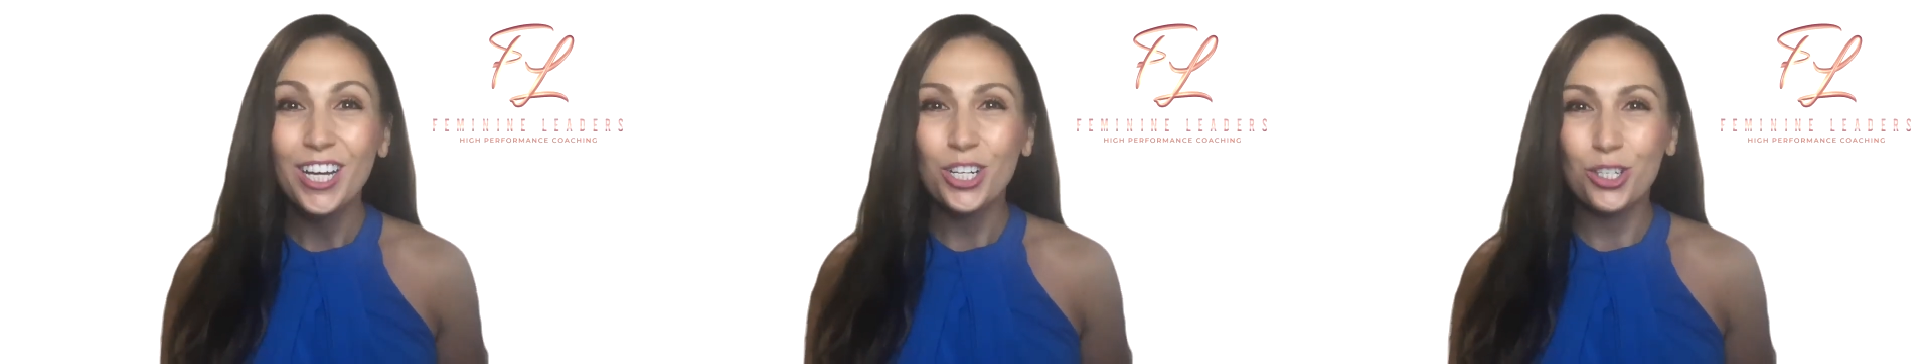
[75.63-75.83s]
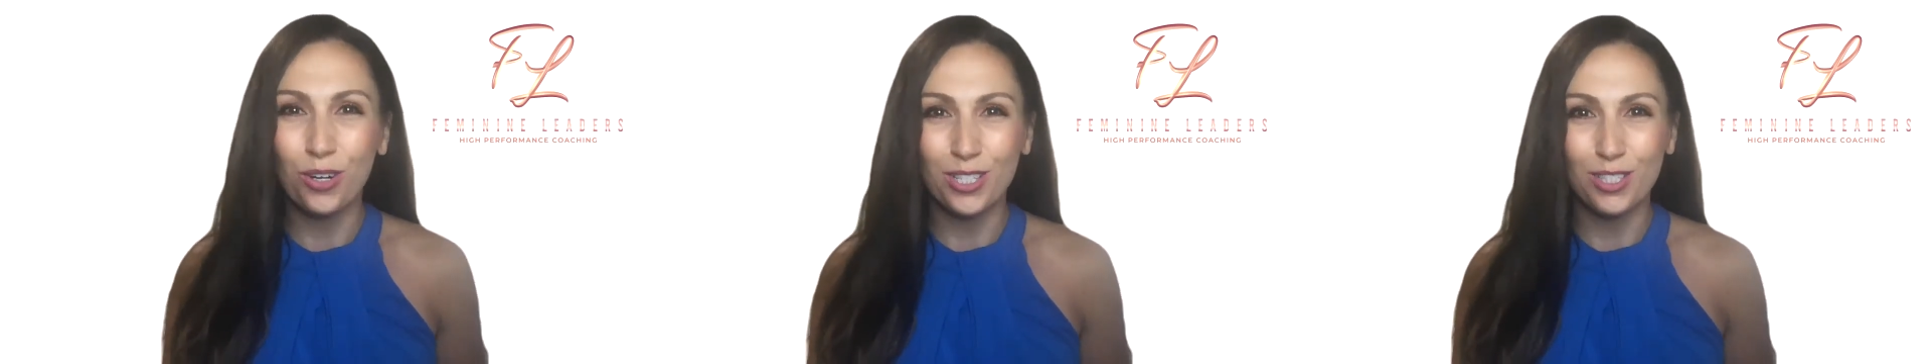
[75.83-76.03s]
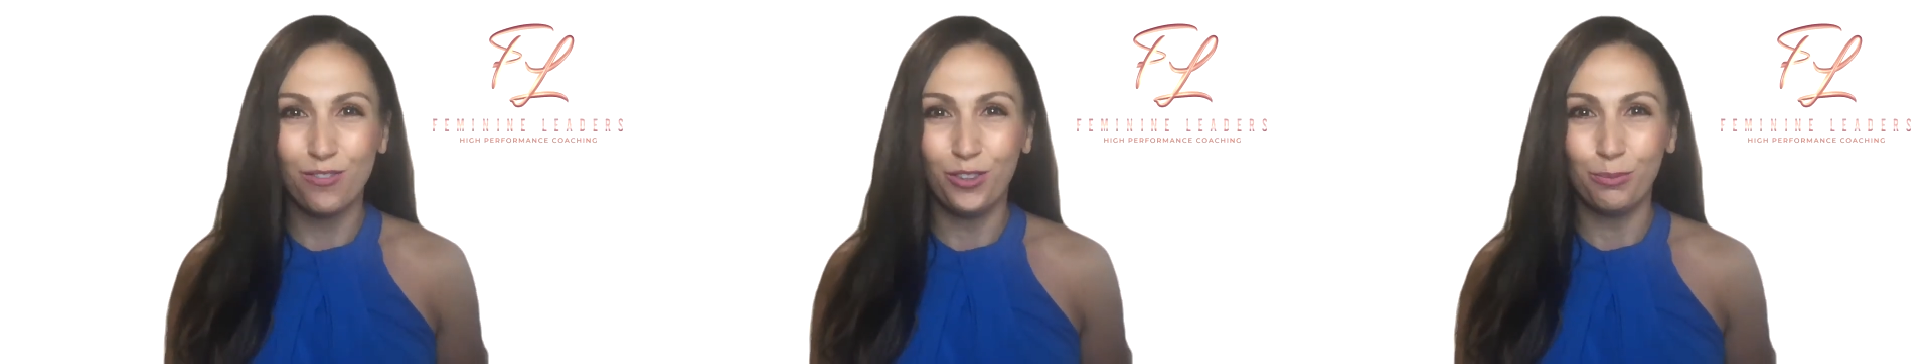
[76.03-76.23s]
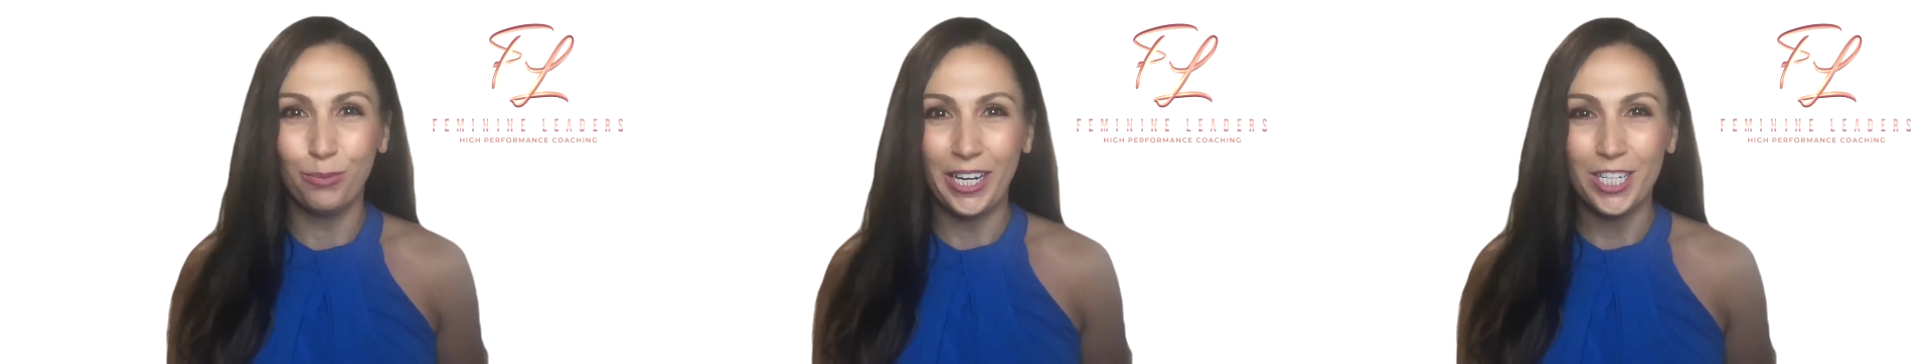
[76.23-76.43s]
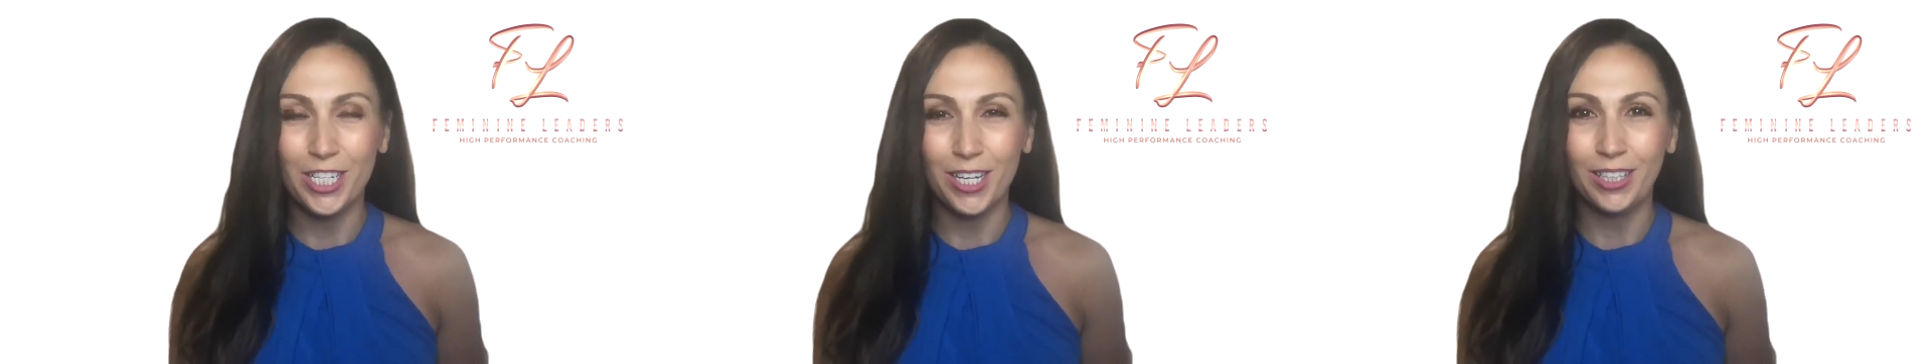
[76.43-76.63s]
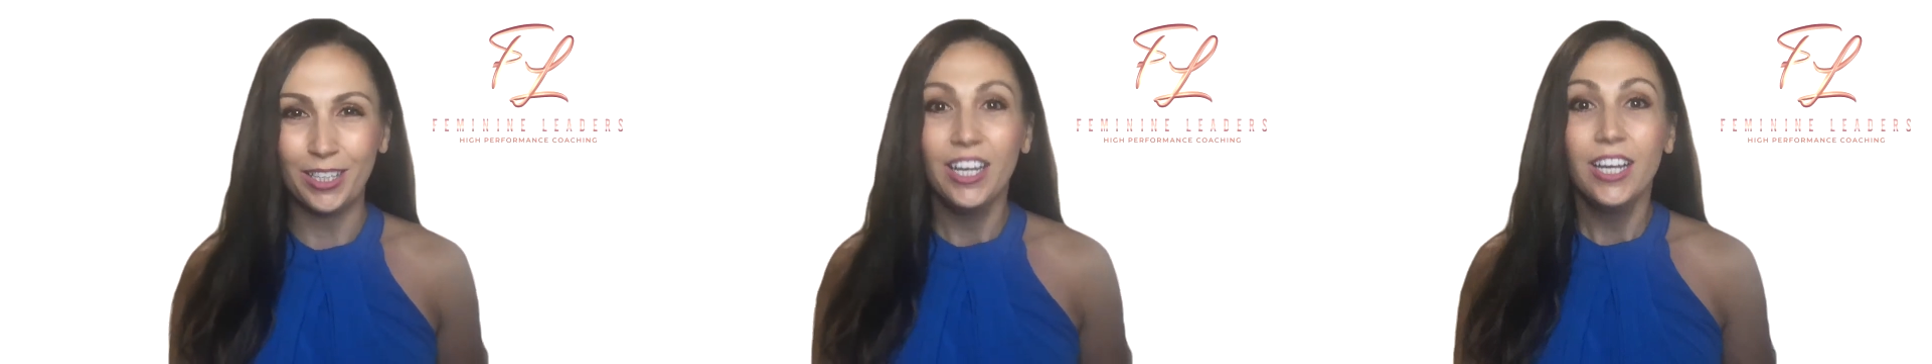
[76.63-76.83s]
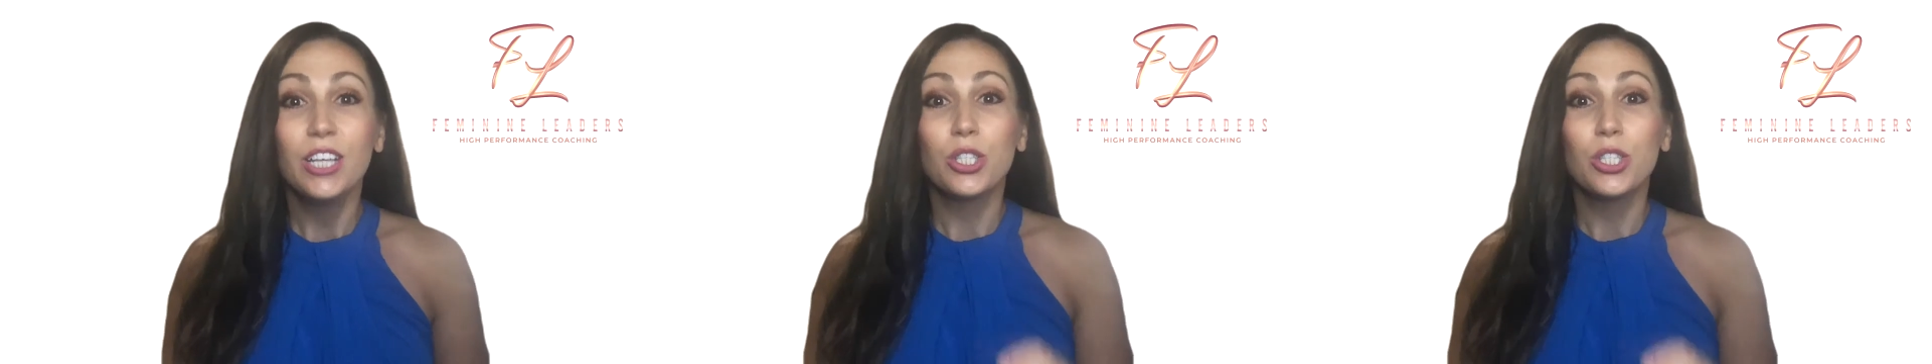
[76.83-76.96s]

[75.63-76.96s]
transformation.